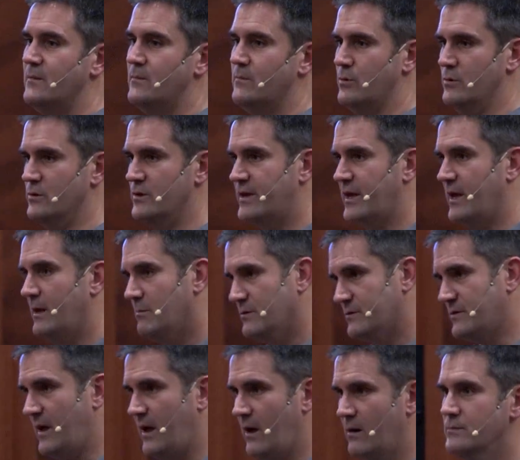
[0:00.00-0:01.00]
pull the
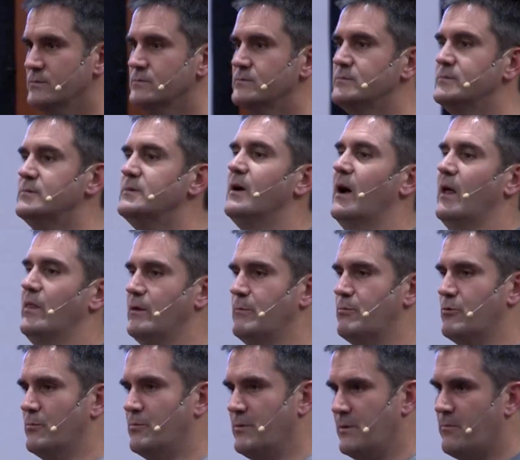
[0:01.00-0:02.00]
cables out at the
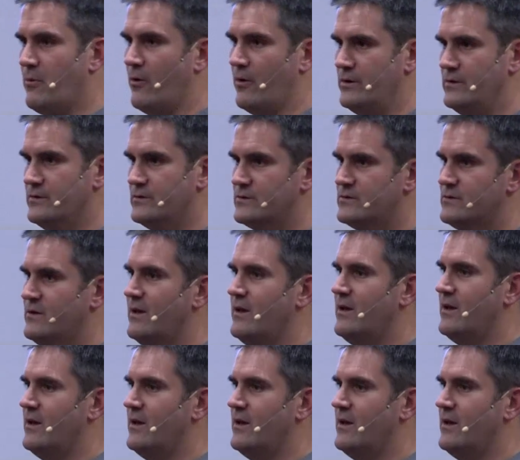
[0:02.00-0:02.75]
appropriate points,